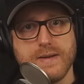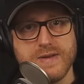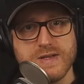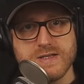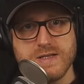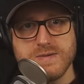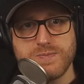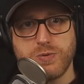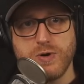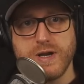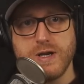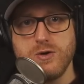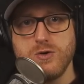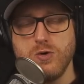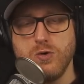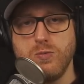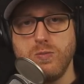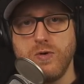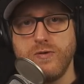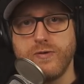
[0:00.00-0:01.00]
Now, this is pretty
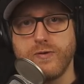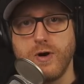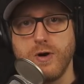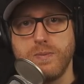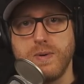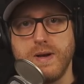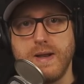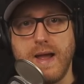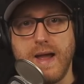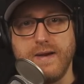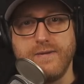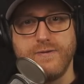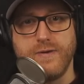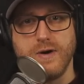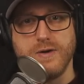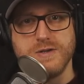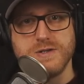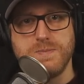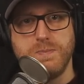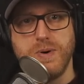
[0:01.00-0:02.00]
normal for open headphones,